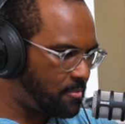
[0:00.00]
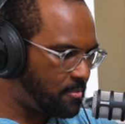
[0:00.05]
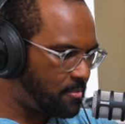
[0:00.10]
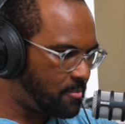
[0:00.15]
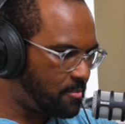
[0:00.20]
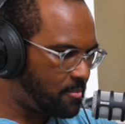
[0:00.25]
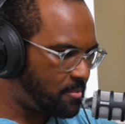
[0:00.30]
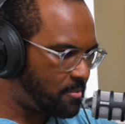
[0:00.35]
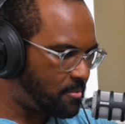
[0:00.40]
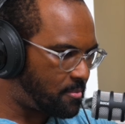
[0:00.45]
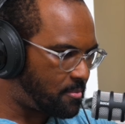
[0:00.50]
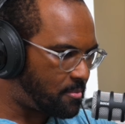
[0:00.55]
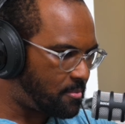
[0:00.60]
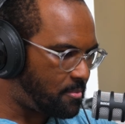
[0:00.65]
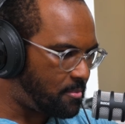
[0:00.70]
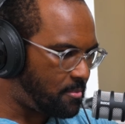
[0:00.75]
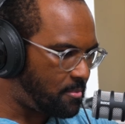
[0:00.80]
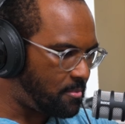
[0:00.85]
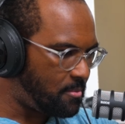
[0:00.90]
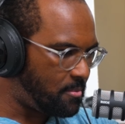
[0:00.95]

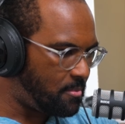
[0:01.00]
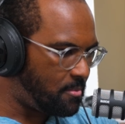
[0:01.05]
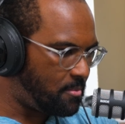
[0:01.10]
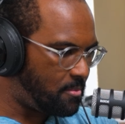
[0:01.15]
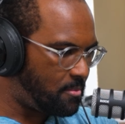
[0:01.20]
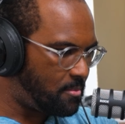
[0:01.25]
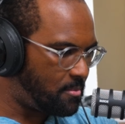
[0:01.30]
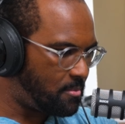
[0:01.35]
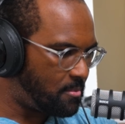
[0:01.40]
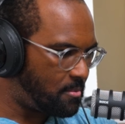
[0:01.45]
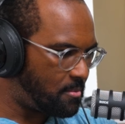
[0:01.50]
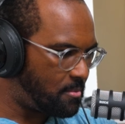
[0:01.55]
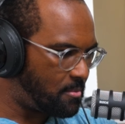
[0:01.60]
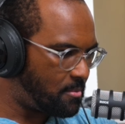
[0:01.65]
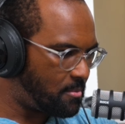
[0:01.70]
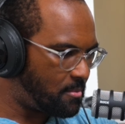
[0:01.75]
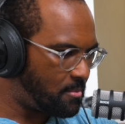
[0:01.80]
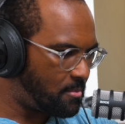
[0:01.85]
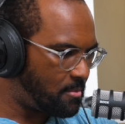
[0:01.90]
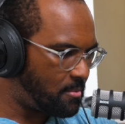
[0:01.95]

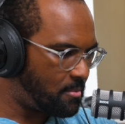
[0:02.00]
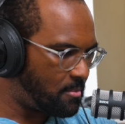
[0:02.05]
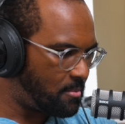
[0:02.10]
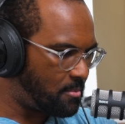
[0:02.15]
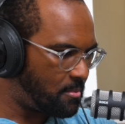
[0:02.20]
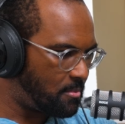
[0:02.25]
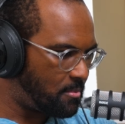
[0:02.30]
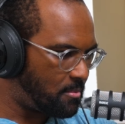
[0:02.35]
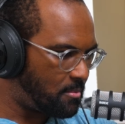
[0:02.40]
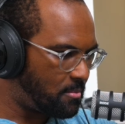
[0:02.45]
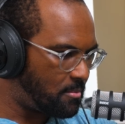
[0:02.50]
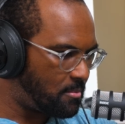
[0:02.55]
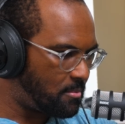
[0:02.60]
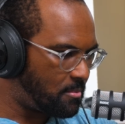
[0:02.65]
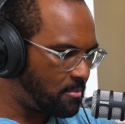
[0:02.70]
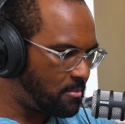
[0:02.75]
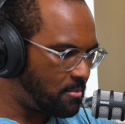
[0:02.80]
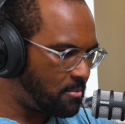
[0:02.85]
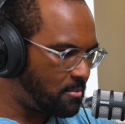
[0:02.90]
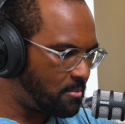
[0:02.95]

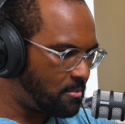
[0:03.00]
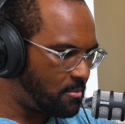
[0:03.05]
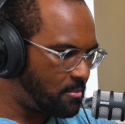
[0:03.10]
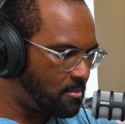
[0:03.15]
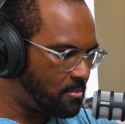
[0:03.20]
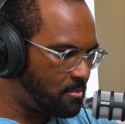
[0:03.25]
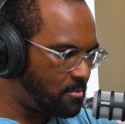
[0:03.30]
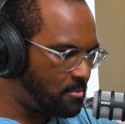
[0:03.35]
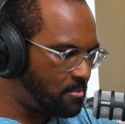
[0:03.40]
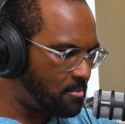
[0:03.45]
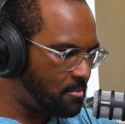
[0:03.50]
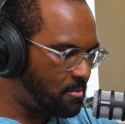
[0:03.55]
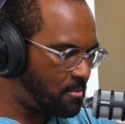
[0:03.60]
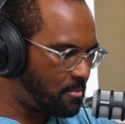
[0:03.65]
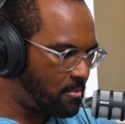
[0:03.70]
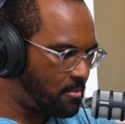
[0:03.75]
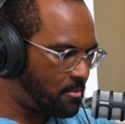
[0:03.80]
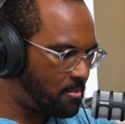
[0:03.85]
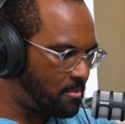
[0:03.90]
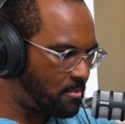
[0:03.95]

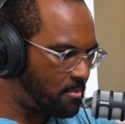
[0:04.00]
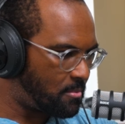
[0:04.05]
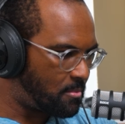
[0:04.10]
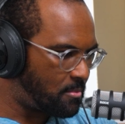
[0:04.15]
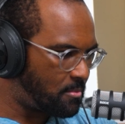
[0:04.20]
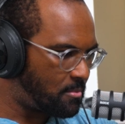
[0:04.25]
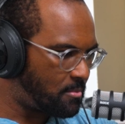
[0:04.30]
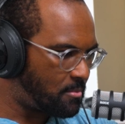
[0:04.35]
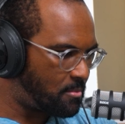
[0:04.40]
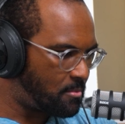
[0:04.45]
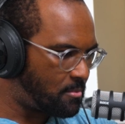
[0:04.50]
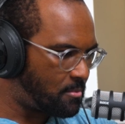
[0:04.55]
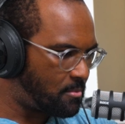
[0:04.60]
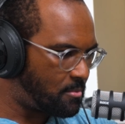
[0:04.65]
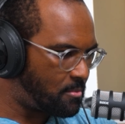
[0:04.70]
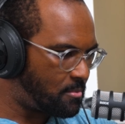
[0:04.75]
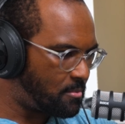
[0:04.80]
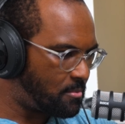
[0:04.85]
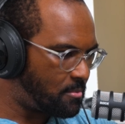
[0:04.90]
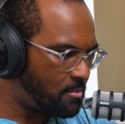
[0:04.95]

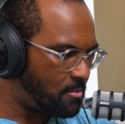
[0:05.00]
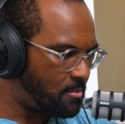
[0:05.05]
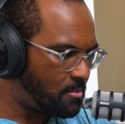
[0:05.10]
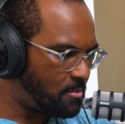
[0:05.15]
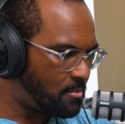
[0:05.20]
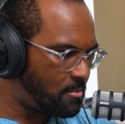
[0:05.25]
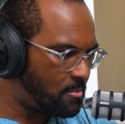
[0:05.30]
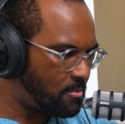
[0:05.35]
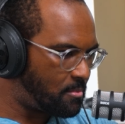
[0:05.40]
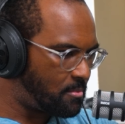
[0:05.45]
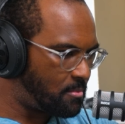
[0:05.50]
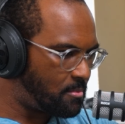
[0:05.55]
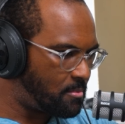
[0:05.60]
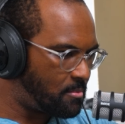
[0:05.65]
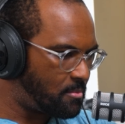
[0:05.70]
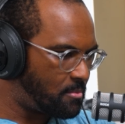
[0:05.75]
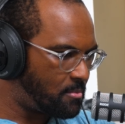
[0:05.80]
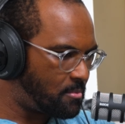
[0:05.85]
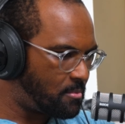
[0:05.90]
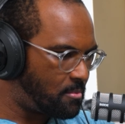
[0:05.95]

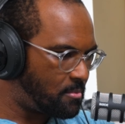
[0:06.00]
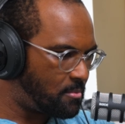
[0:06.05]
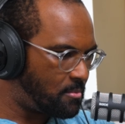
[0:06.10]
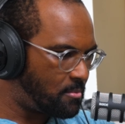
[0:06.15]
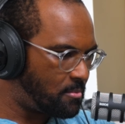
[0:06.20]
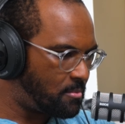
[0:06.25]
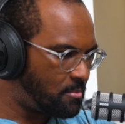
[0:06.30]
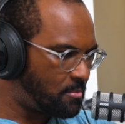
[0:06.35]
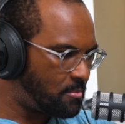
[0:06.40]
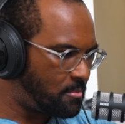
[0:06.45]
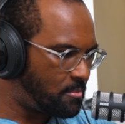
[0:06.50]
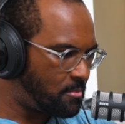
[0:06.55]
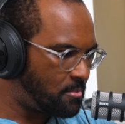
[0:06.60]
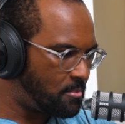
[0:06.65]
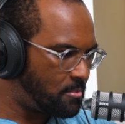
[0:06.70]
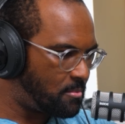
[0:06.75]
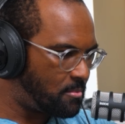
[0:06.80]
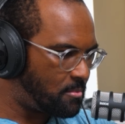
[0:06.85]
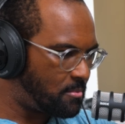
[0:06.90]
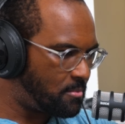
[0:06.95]

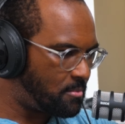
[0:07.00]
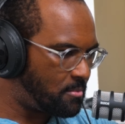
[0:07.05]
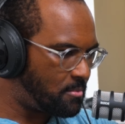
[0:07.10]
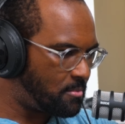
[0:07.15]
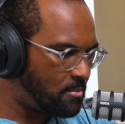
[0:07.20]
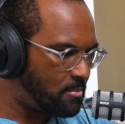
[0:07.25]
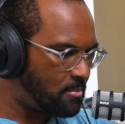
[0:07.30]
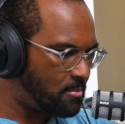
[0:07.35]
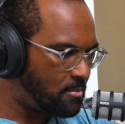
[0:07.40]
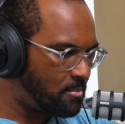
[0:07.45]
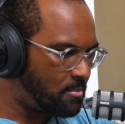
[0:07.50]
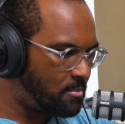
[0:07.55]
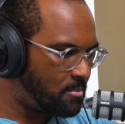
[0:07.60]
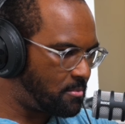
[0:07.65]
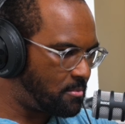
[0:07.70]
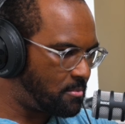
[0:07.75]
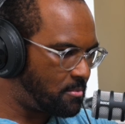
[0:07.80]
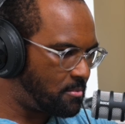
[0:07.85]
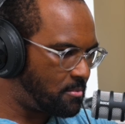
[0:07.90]
No words are spoken by the person on screen.